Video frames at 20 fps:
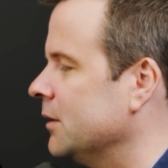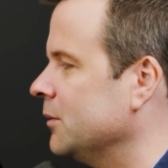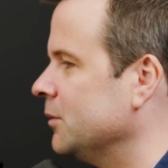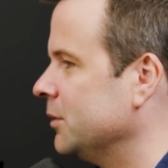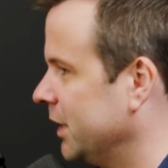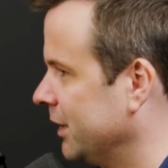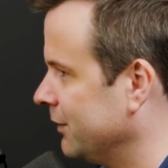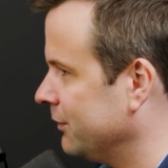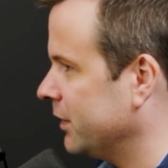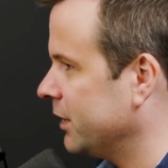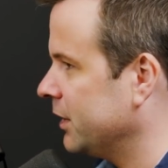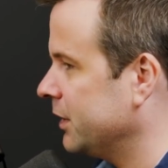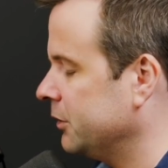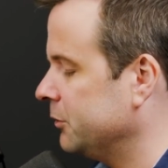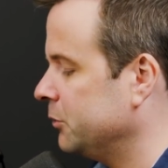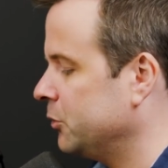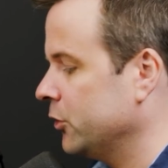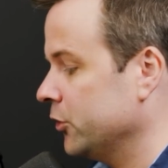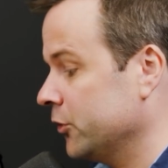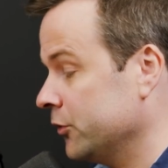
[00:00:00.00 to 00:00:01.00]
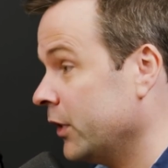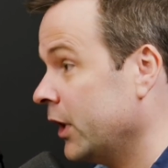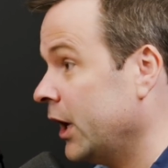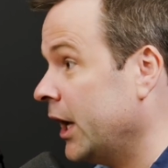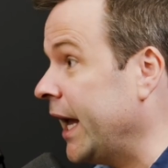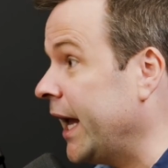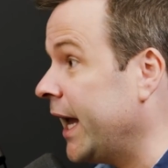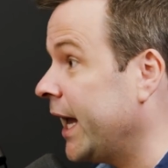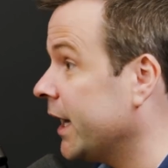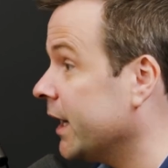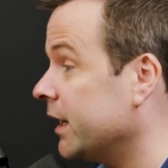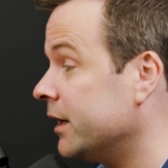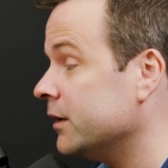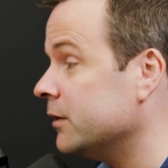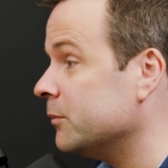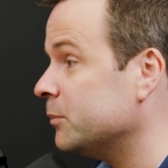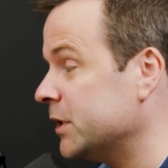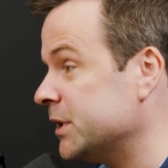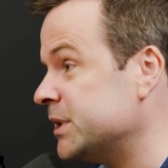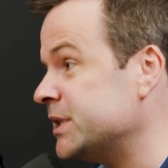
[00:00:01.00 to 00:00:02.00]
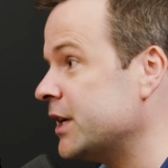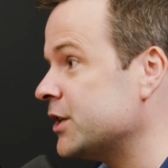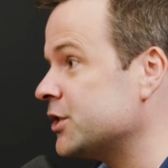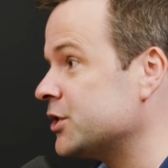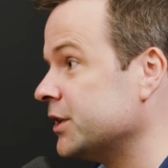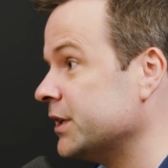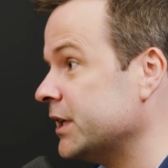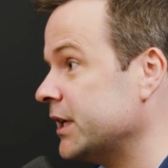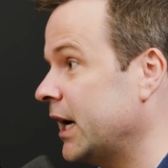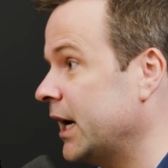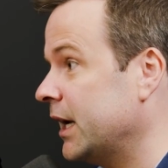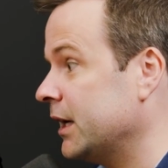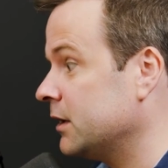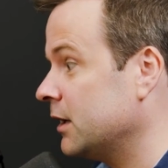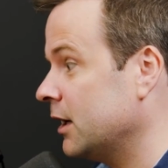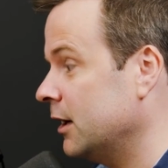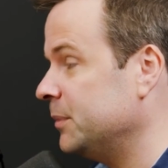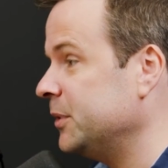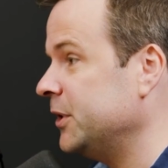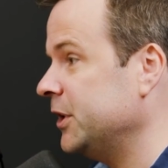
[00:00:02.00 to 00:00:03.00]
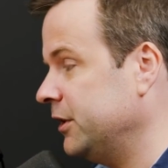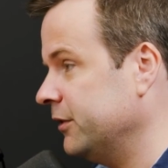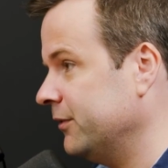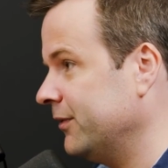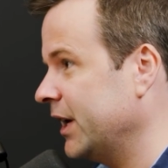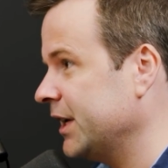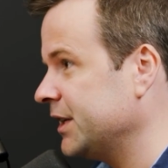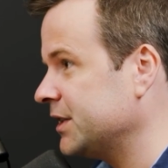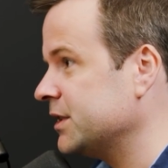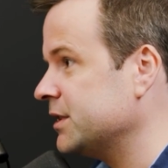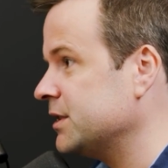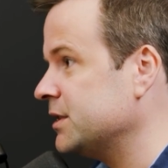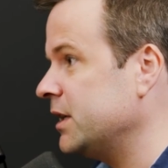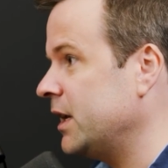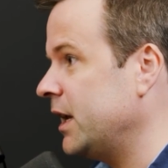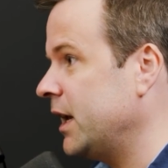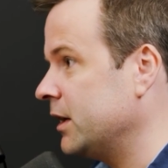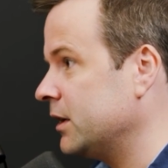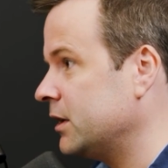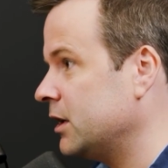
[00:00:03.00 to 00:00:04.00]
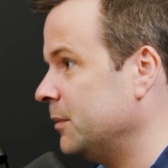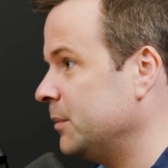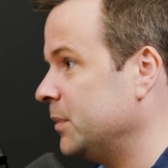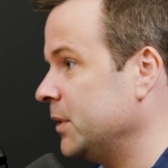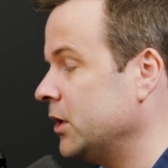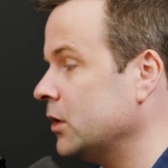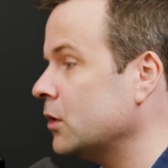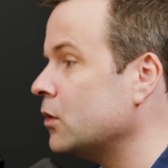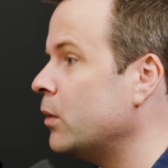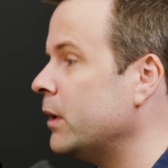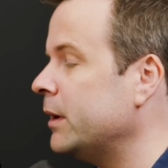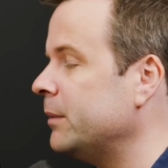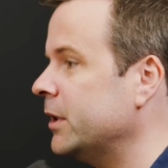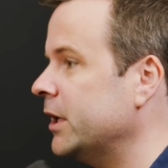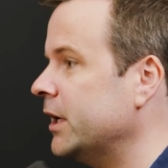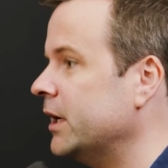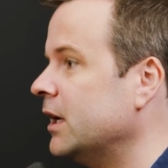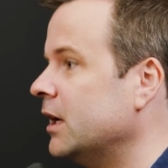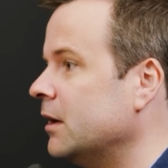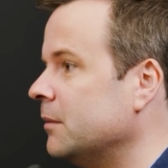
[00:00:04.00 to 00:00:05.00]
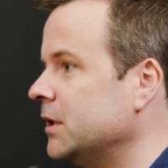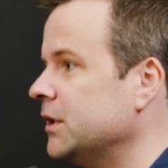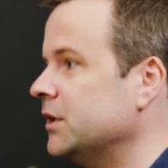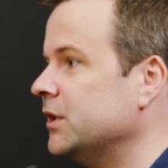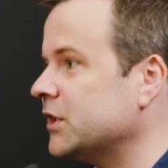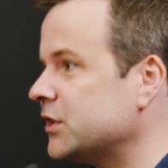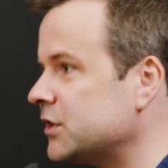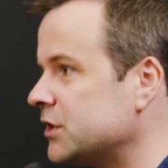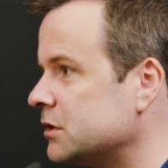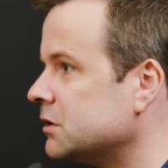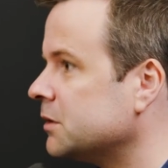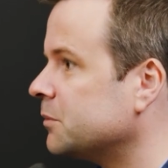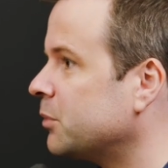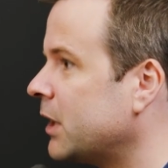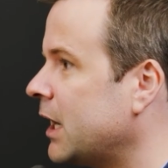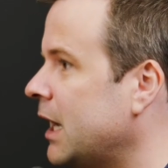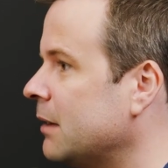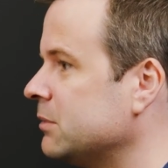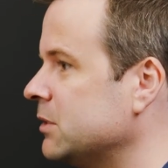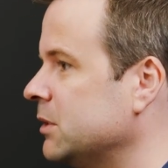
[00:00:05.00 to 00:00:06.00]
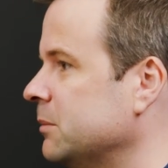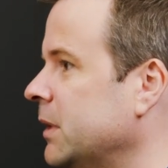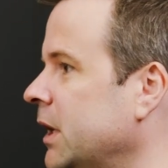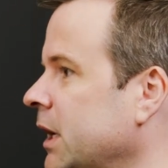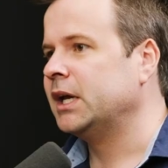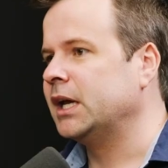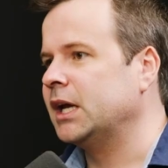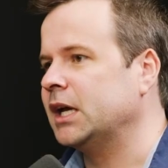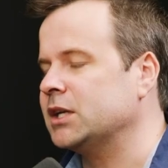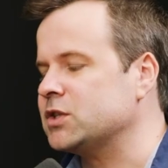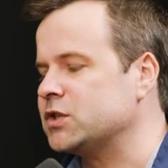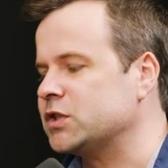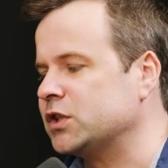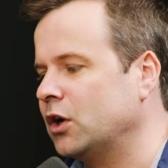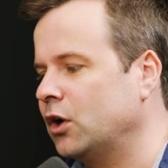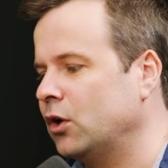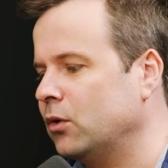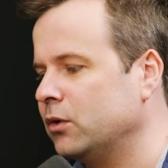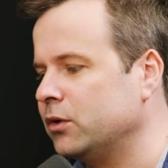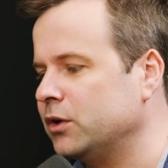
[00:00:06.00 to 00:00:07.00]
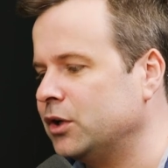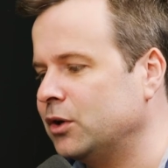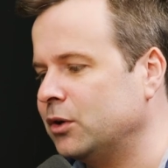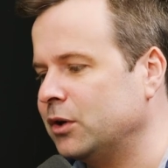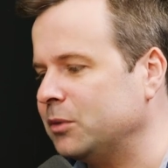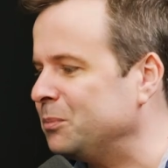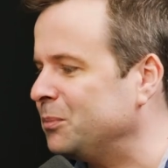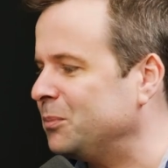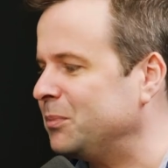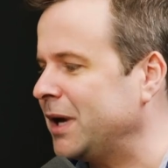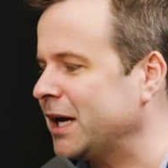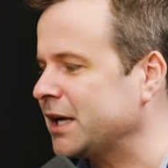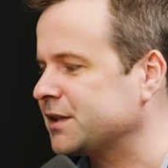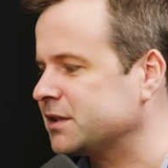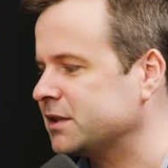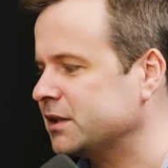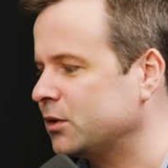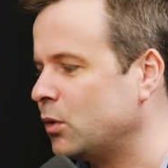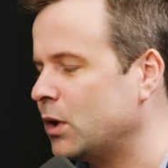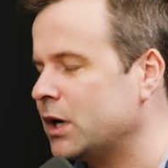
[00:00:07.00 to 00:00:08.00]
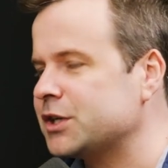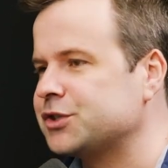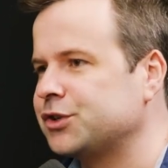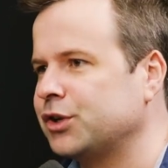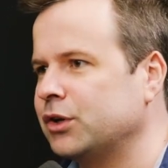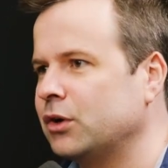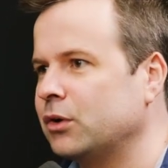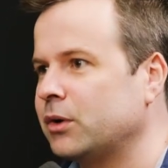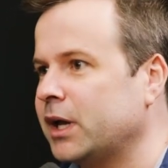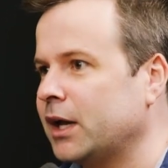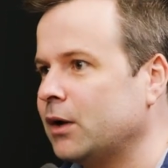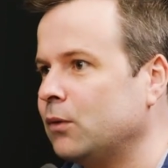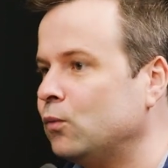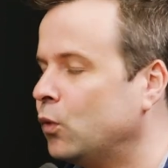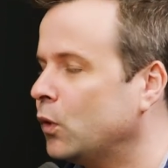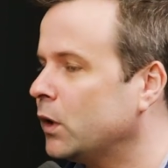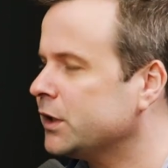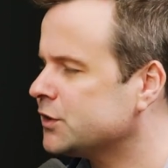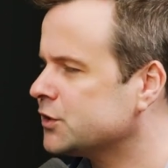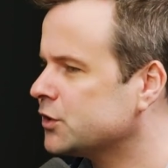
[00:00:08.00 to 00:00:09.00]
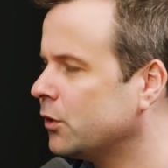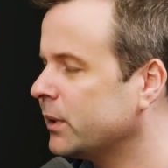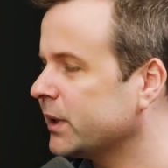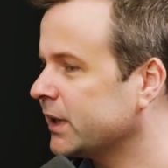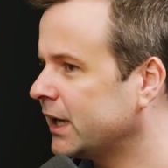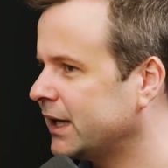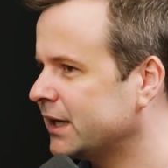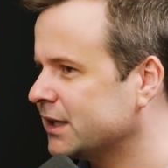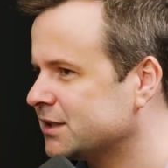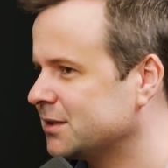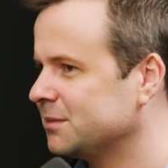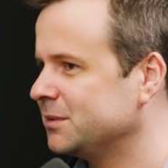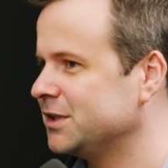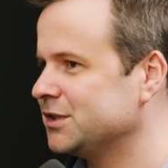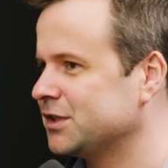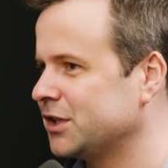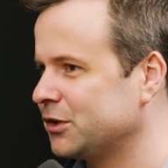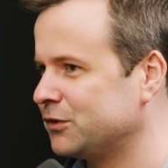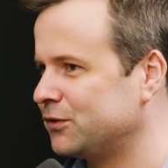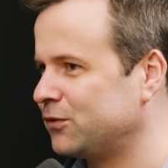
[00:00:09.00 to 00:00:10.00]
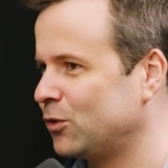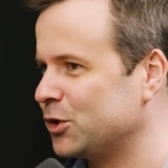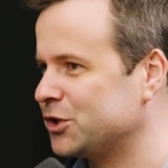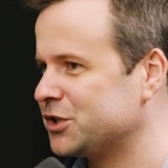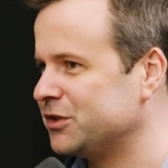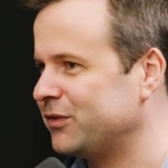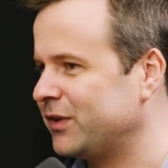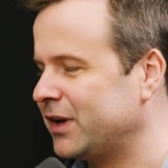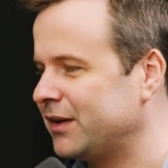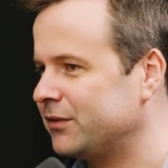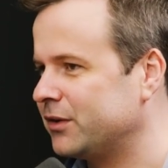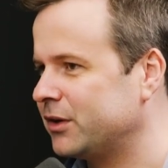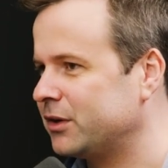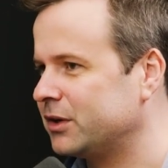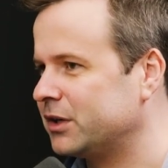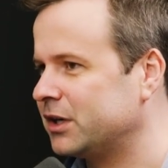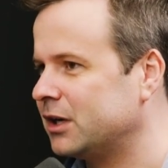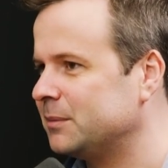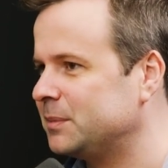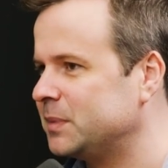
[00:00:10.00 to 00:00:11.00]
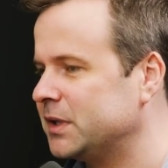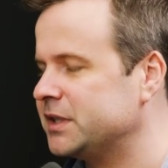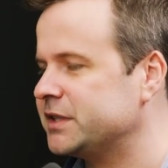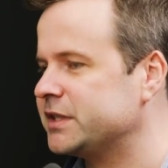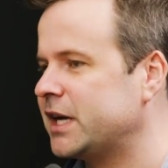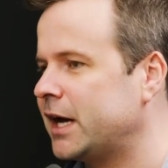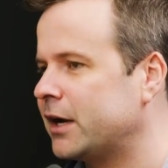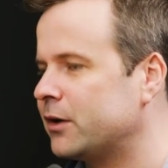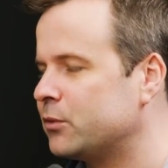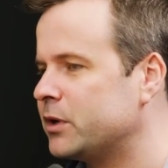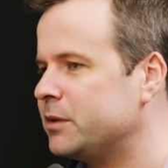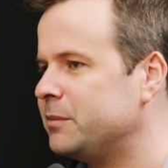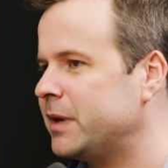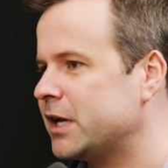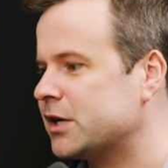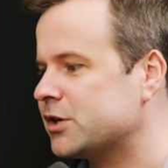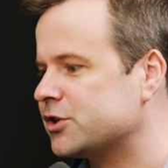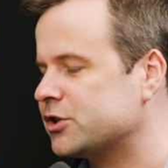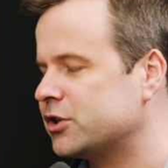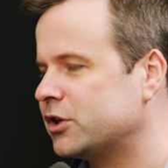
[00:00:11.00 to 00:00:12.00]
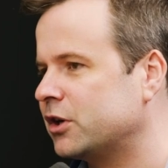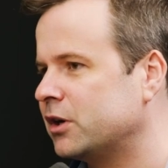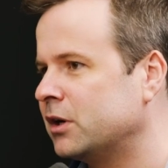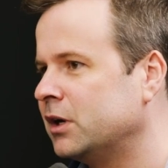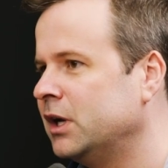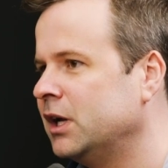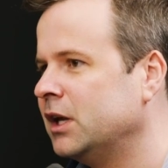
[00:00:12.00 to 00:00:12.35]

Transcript: we have very good proof, and potentially on company devices and company equipment. I mean, this is a problem. And so, you know, it begs the question okay, what is going on at some of these other Fortune 500 companies? How do we make sure